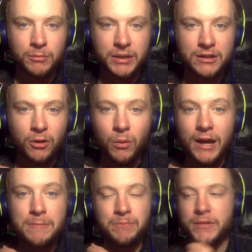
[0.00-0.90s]
But you know
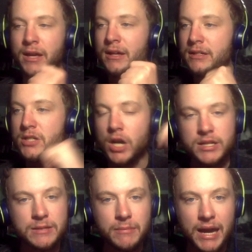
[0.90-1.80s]
what?
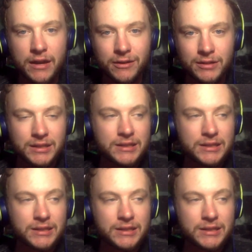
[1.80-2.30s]
Doesn't matter.